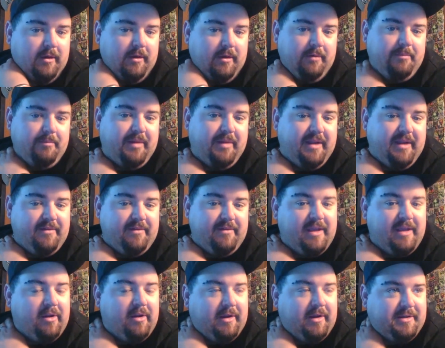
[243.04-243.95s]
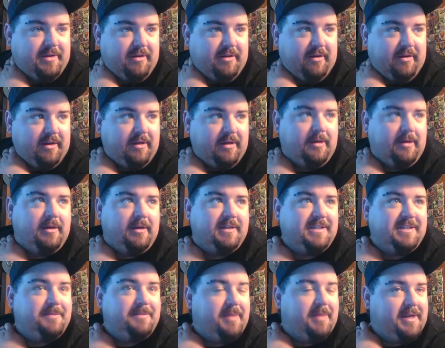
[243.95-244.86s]
But even then, I
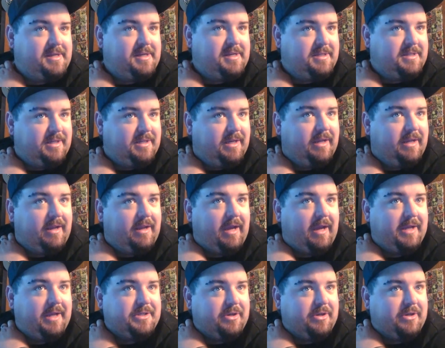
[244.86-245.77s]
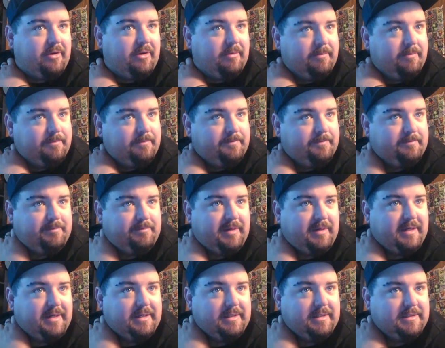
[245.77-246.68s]
did manage to get a job,
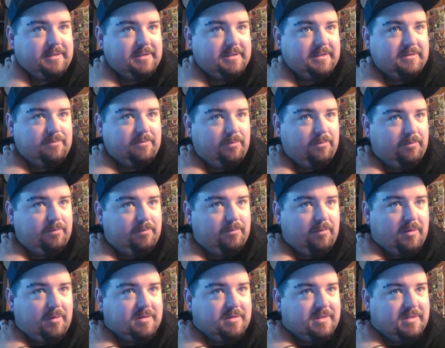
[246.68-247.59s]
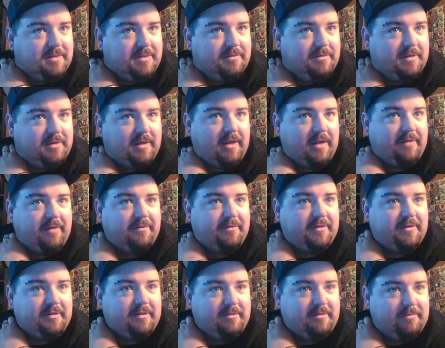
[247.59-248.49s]
but it just wasn't even enough
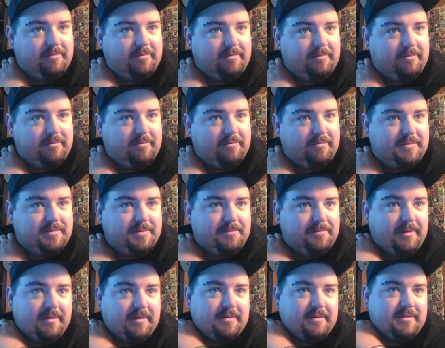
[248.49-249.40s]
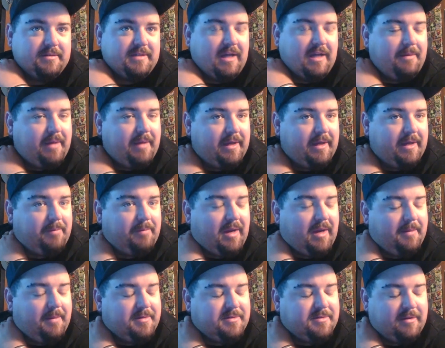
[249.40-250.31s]
to start making
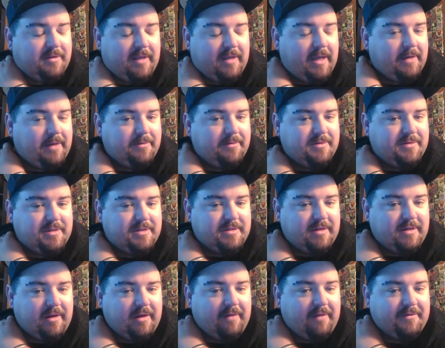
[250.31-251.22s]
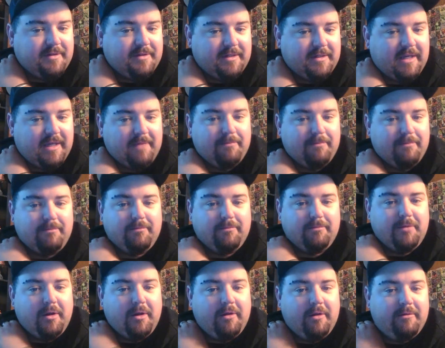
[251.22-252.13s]
payments on that. It was just enough to keep
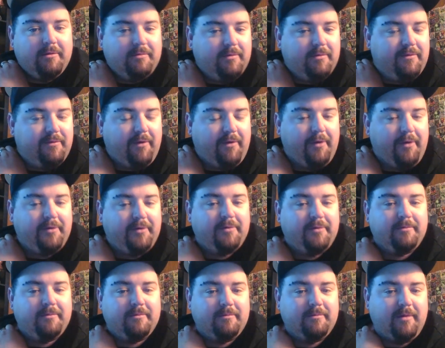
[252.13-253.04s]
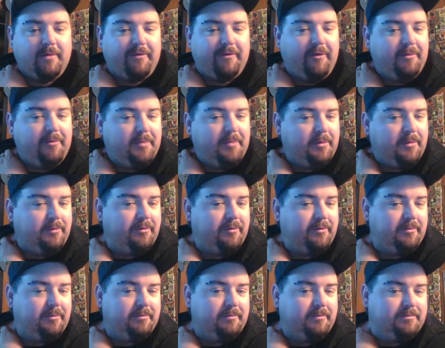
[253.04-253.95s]
my phone bill
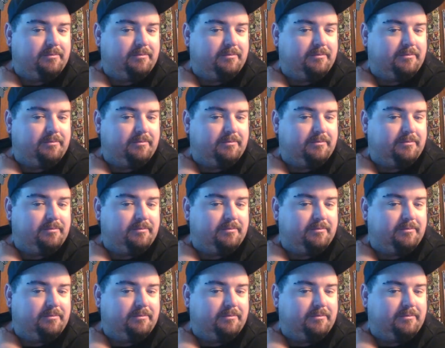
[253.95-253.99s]
from